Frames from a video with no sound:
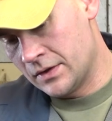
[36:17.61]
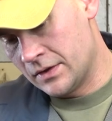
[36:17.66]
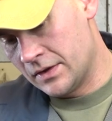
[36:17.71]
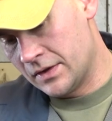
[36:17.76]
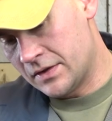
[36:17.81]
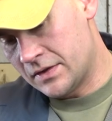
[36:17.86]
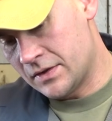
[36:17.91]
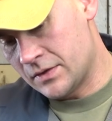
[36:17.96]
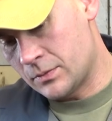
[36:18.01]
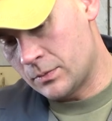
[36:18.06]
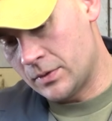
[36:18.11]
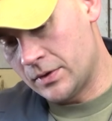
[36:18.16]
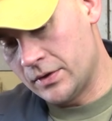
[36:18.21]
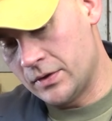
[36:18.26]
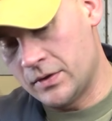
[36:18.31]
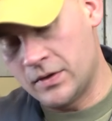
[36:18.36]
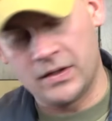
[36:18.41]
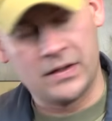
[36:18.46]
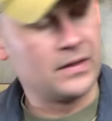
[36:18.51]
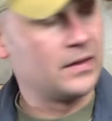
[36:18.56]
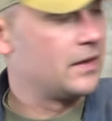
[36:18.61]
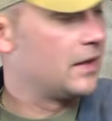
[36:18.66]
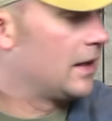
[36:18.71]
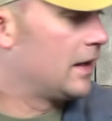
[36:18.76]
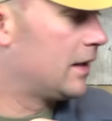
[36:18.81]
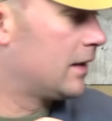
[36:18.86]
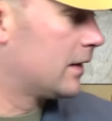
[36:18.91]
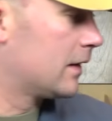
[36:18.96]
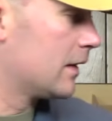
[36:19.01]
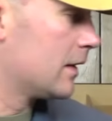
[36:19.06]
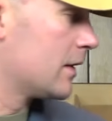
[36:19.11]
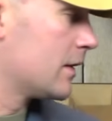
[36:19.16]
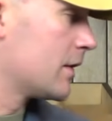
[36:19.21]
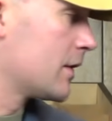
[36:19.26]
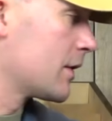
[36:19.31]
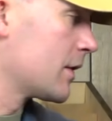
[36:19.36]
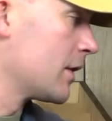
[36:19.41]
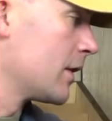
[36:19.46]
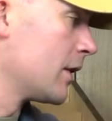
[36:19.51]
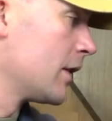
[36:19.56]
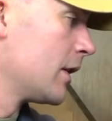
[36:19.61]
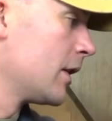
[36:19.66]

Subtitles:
this is where you can take these